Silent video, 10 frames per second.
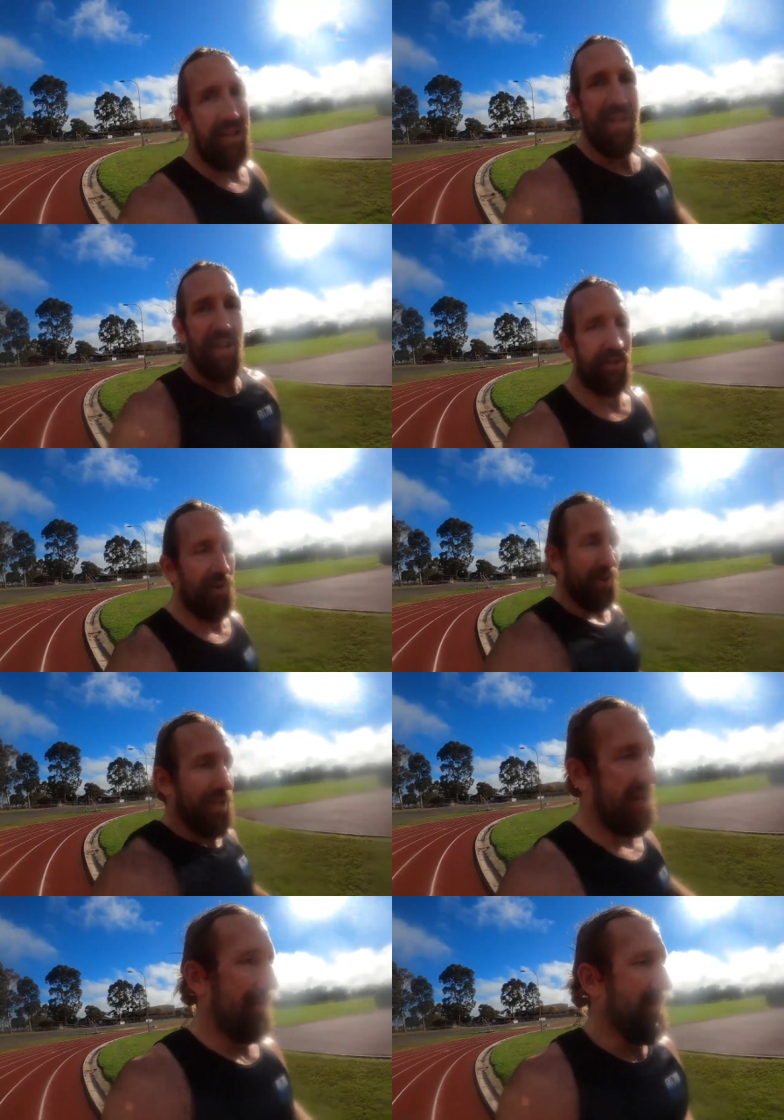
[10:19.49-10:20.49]
and Dad's
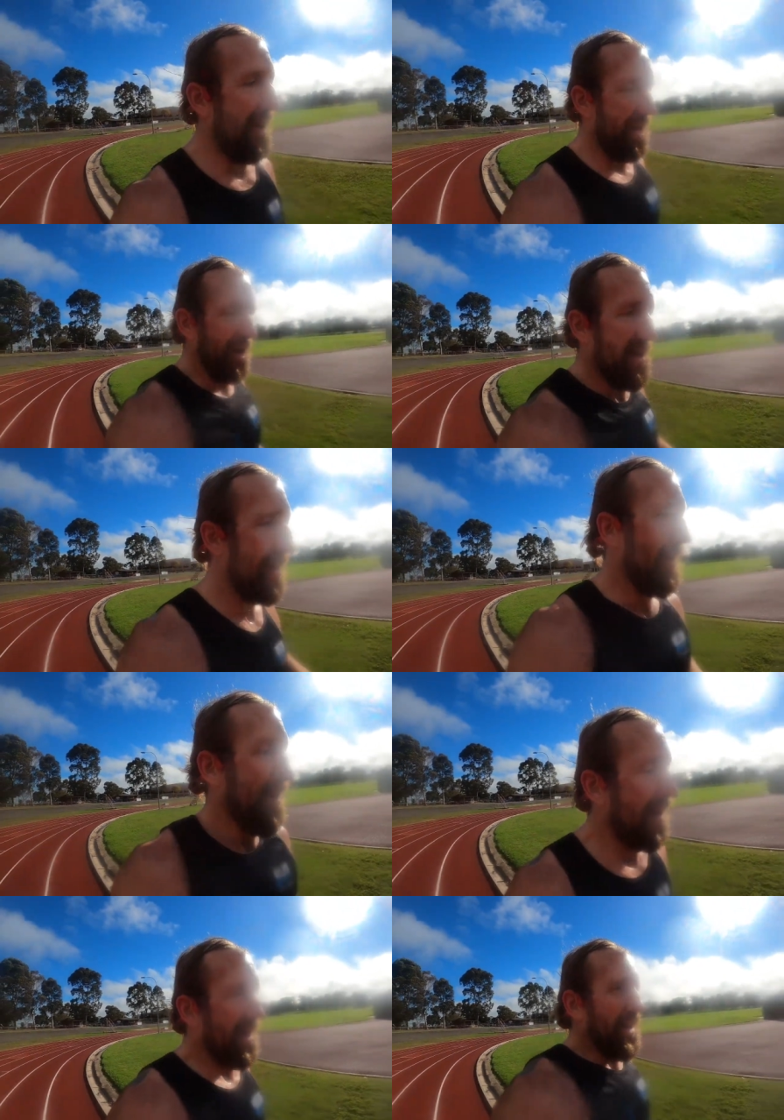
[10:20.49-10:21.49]
rocked up.
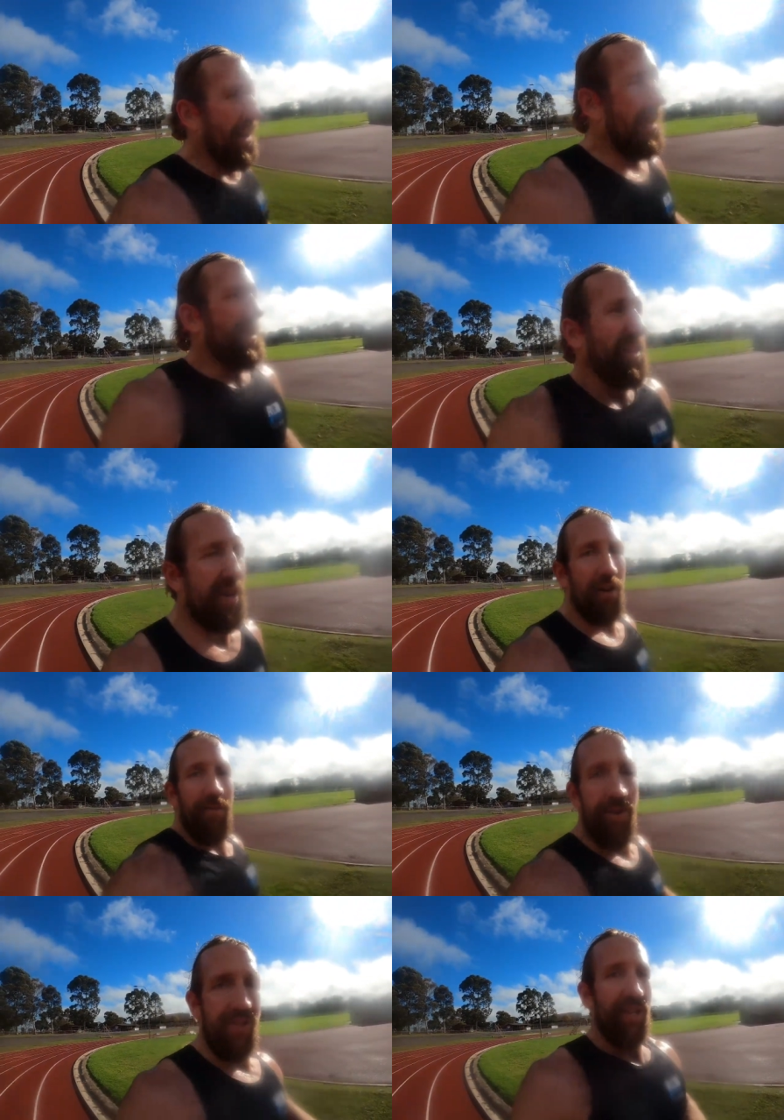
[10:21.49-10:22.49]
Don't
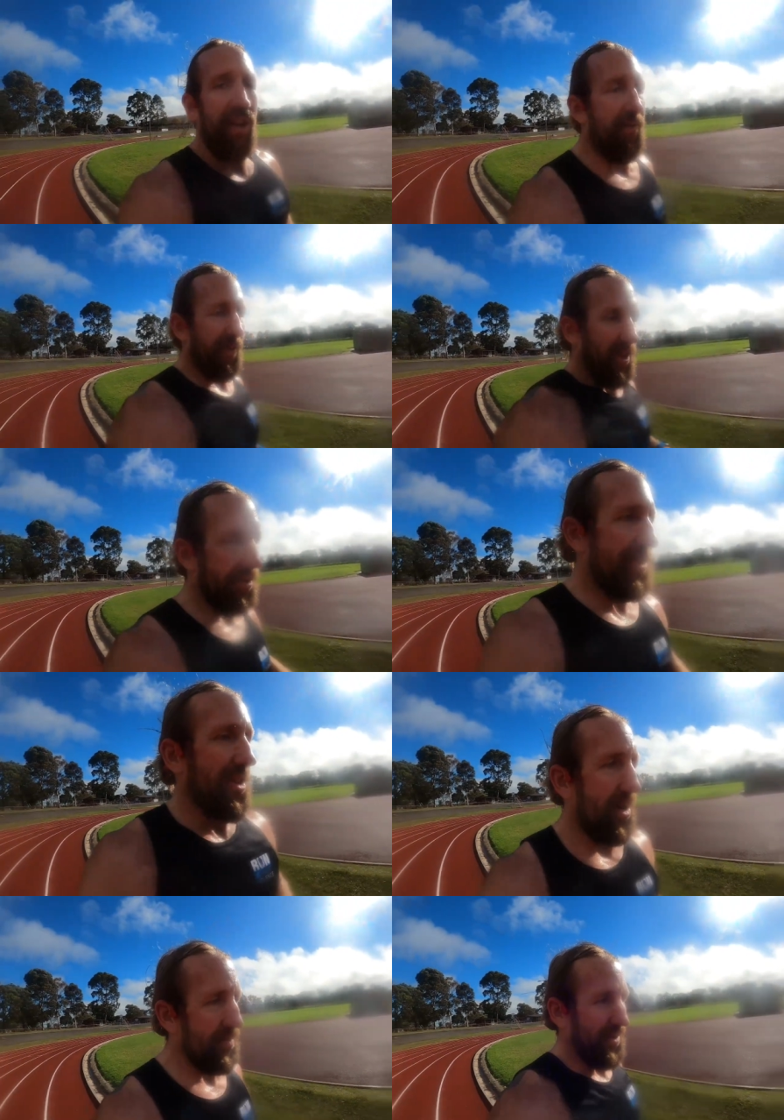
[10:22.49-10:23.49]
know if he'll stay for the whole
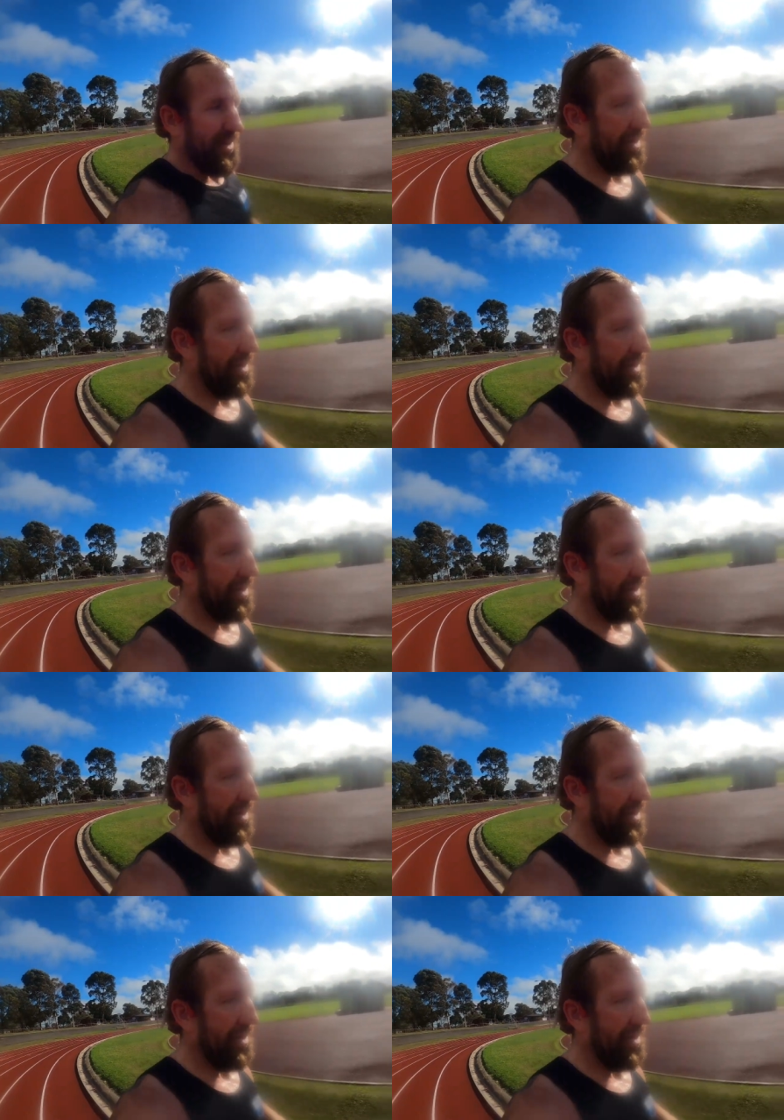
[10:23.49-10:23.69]
time,